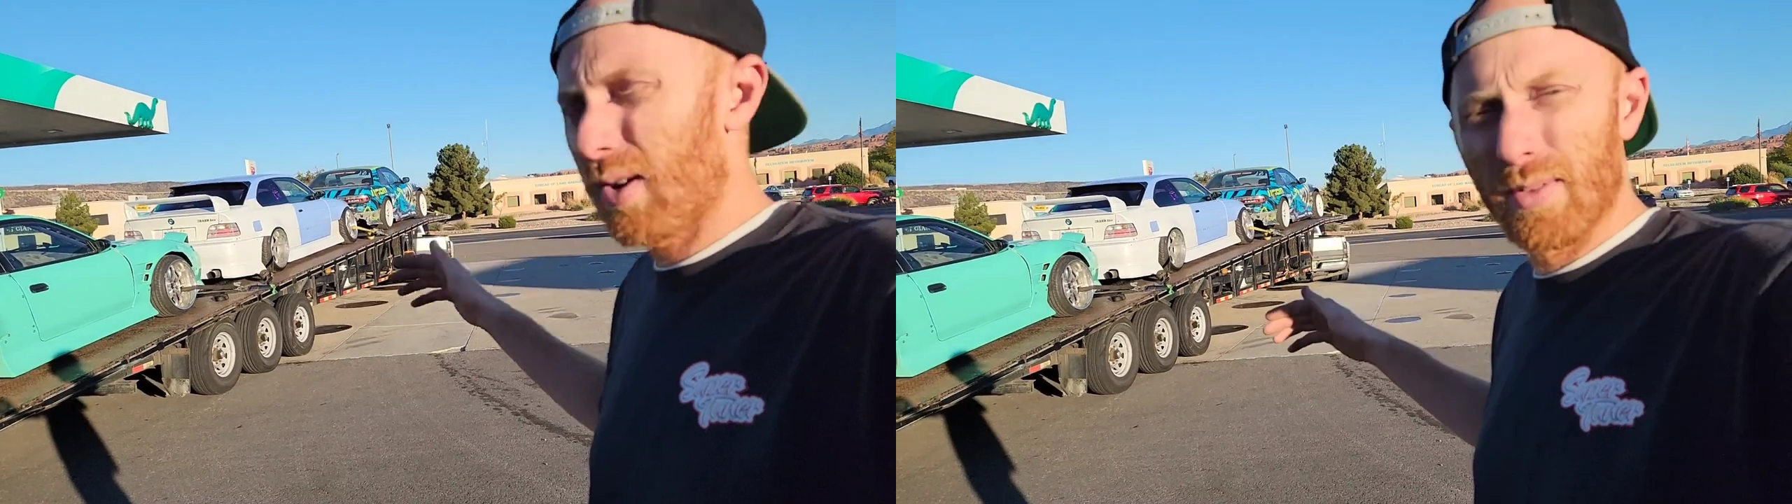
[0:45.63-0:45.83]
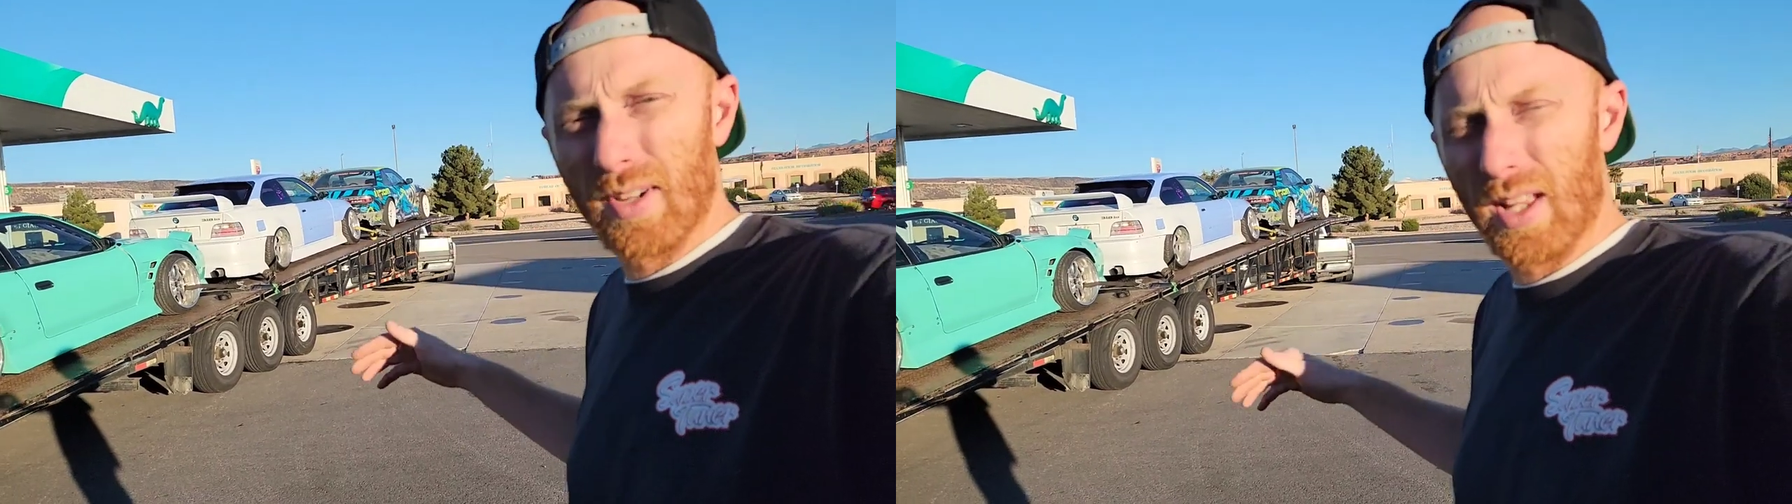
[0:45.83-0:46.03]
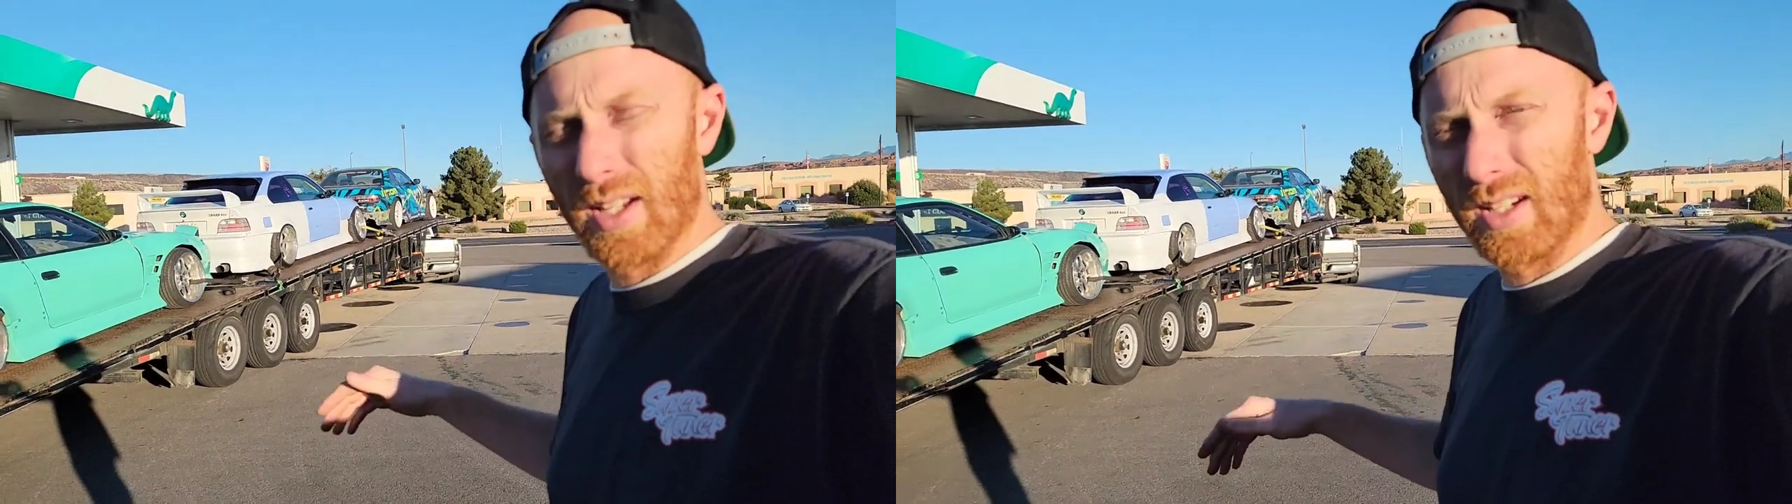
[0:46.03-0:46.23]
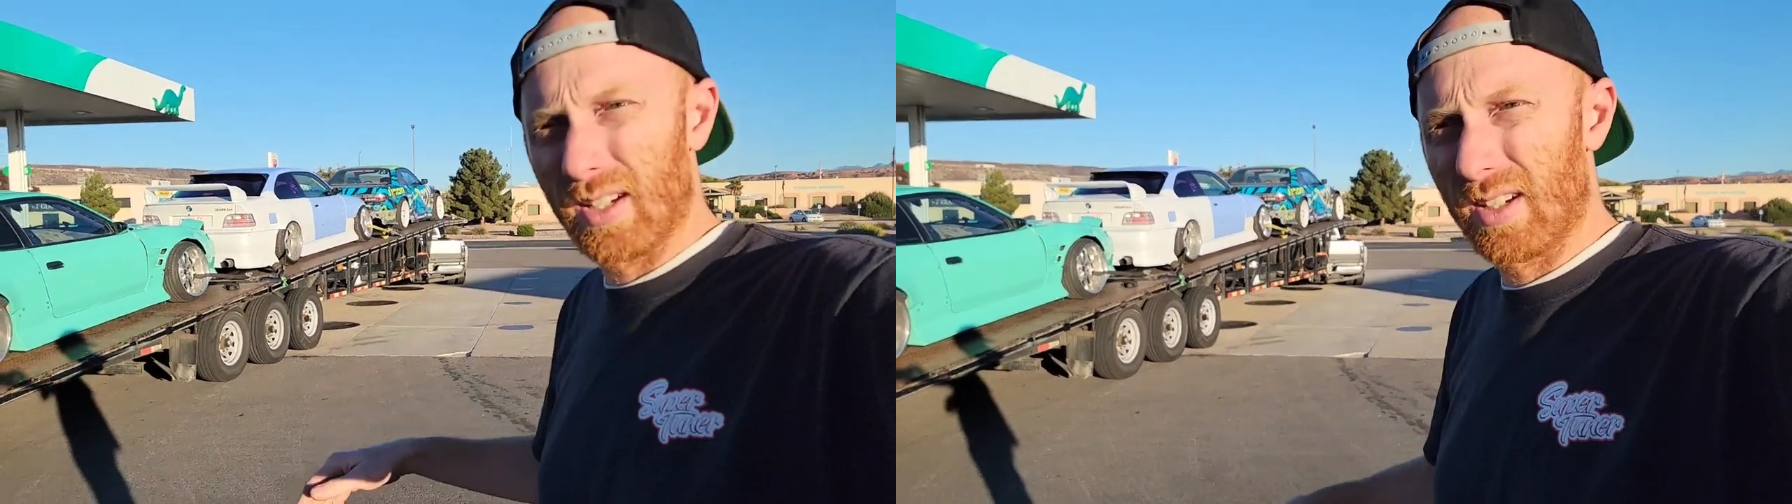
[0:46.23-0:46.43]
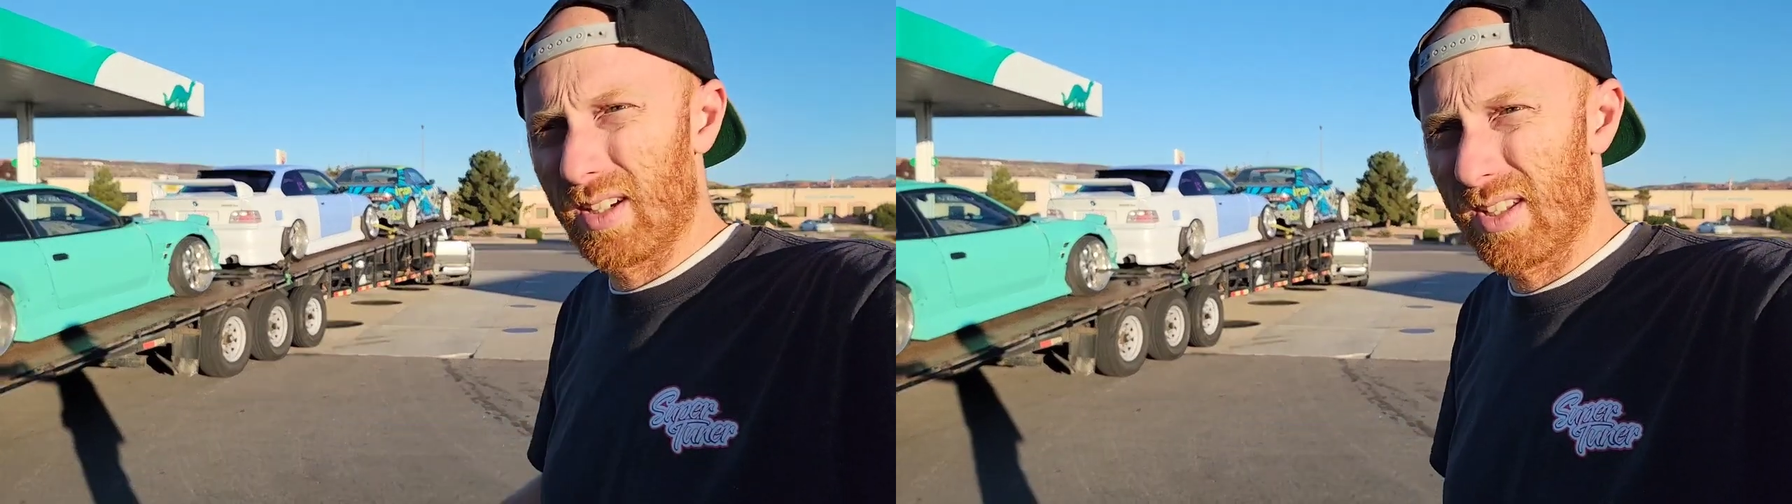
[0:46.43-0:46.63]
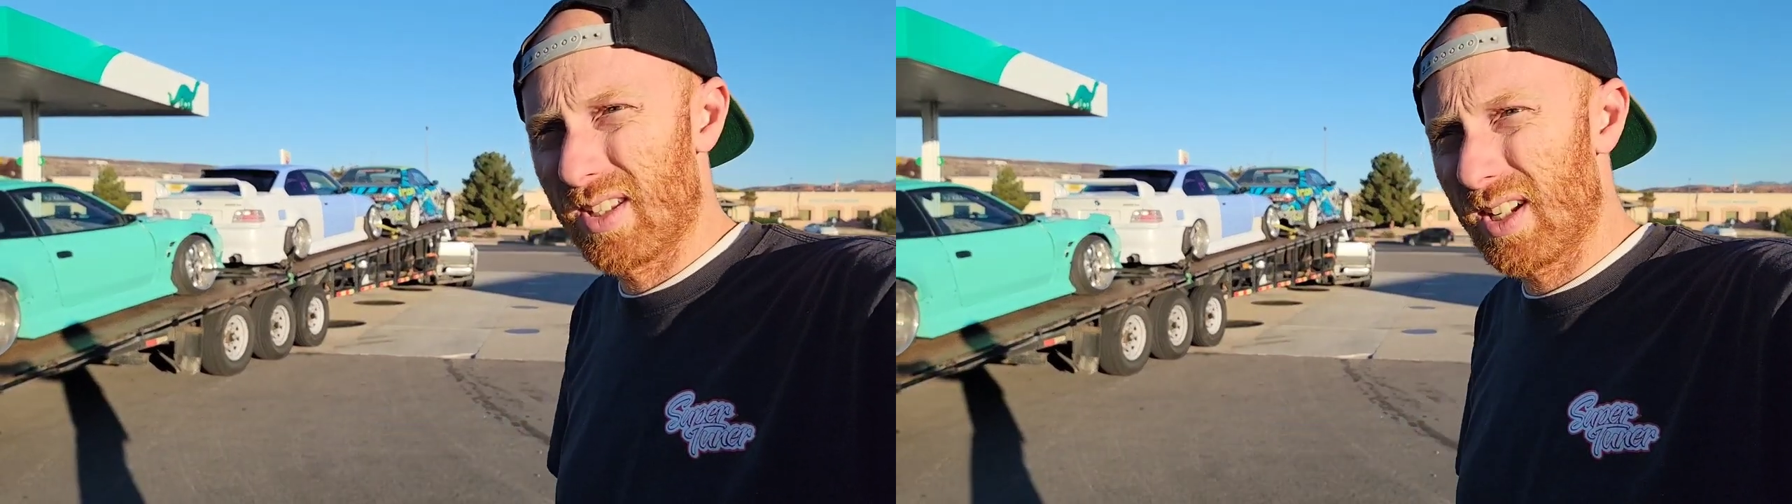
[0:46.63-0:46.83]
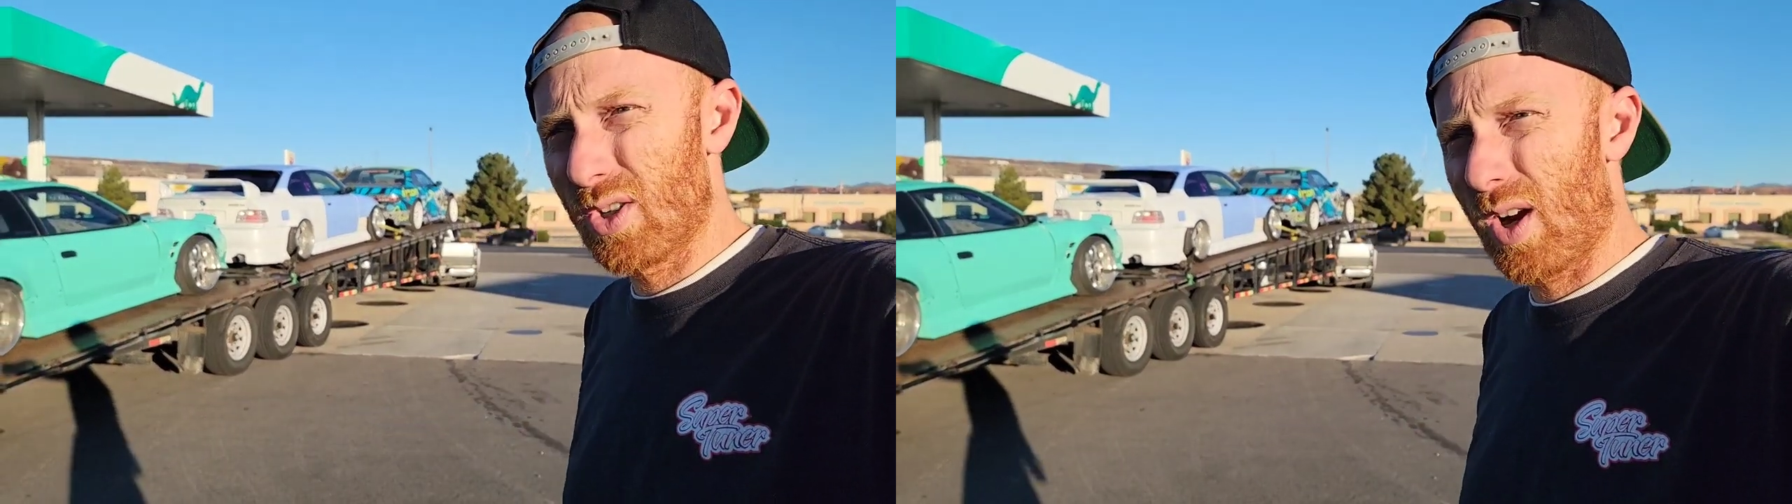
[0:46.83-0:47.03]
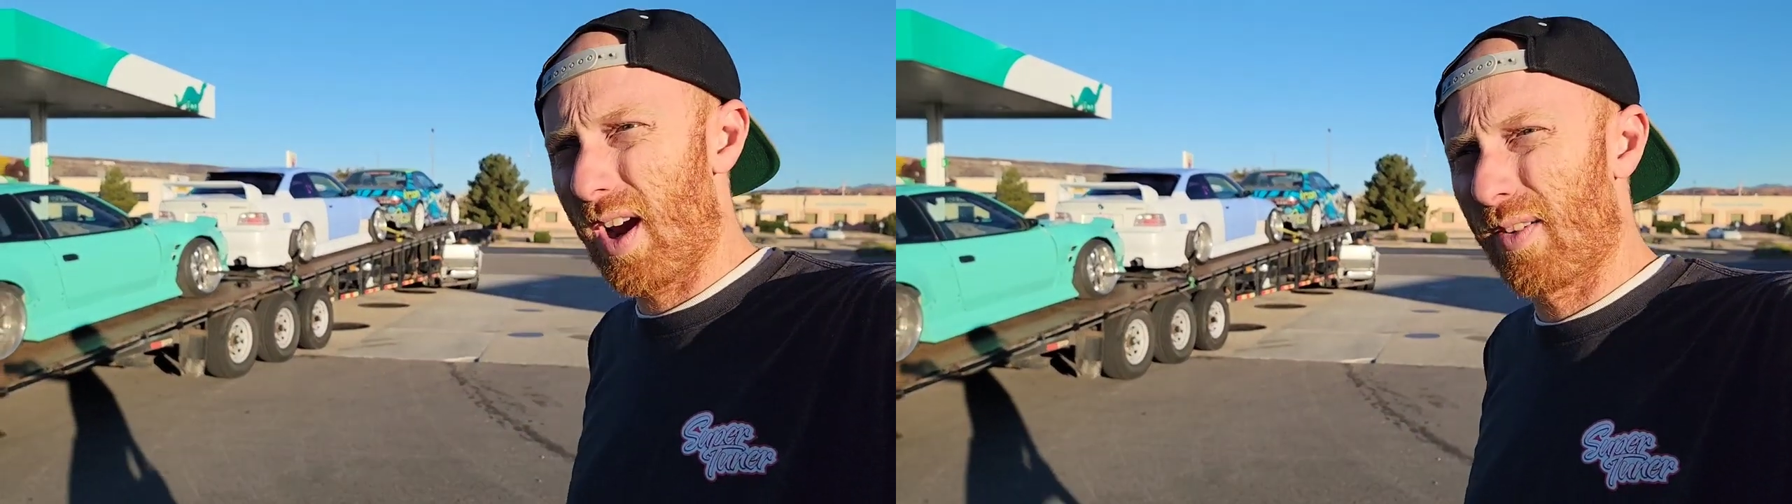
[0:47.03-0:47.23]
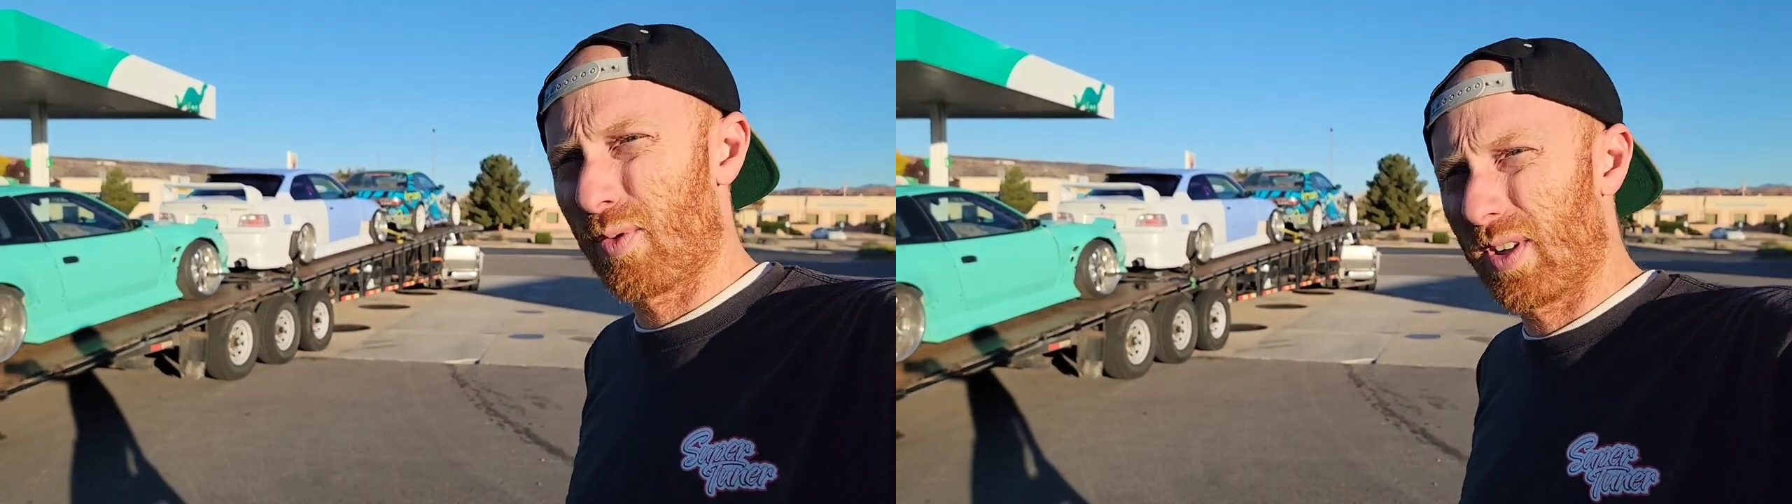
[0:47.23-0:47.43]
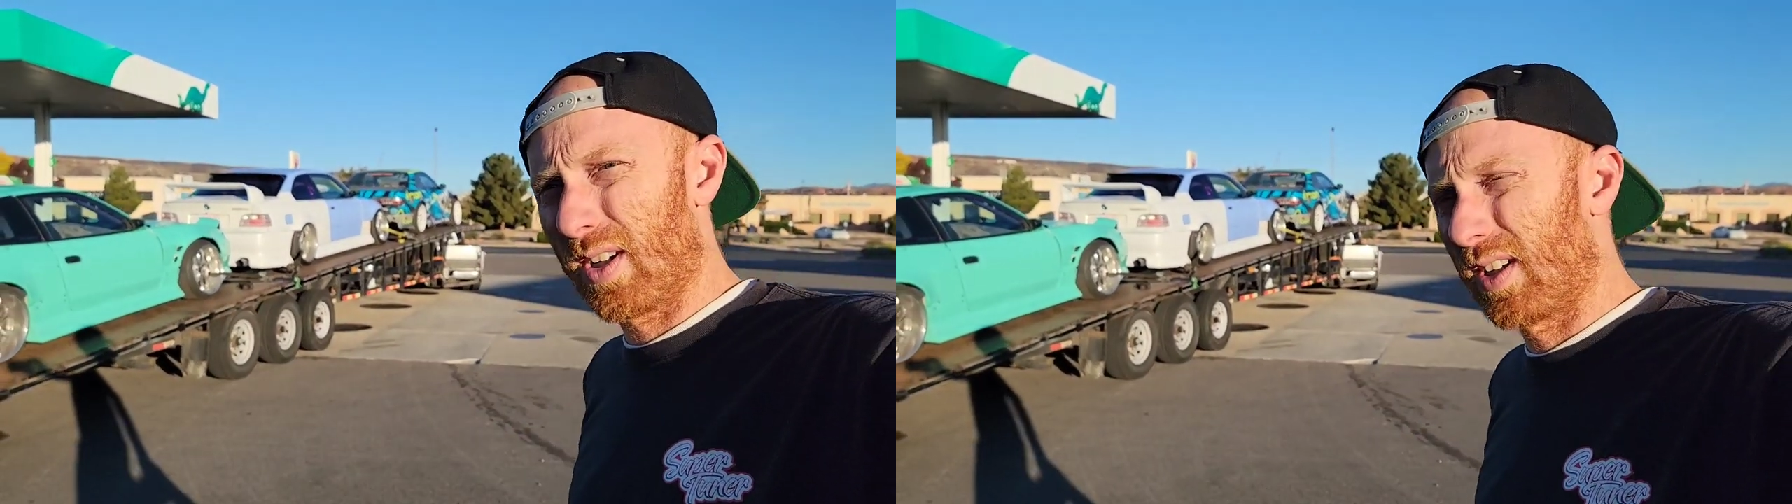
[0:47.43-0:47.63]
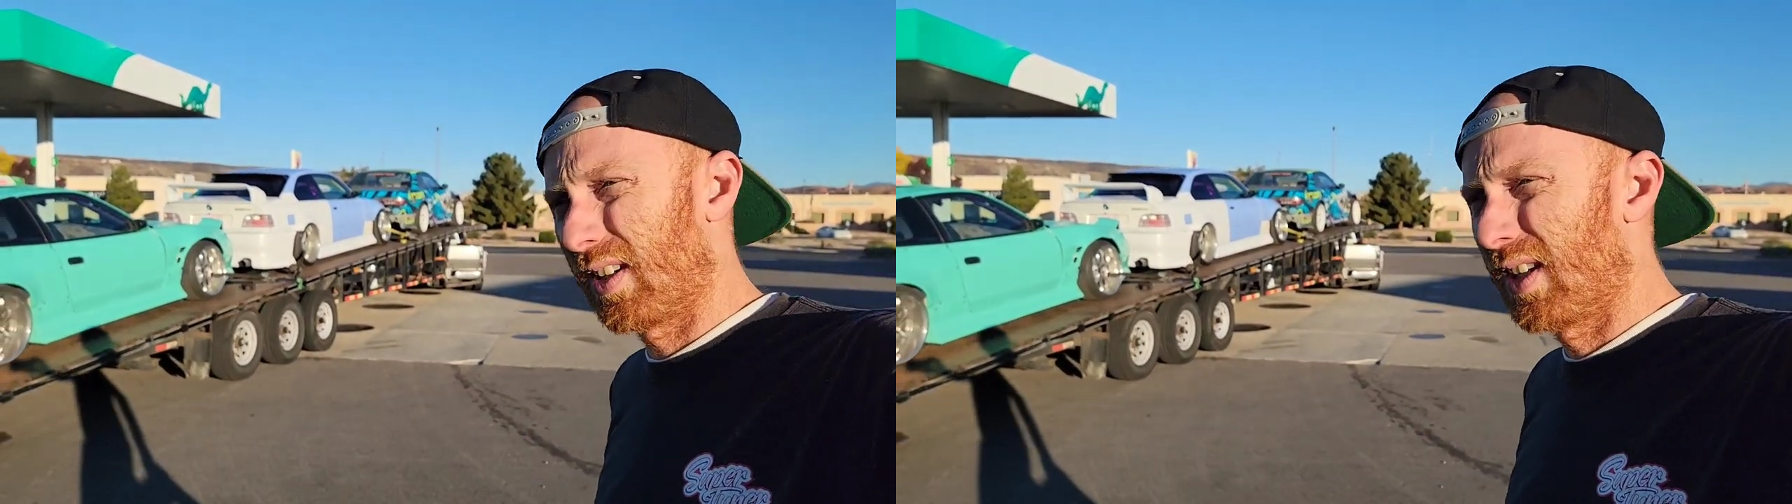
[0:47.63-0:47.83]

we've got like a, a city drive we're gonna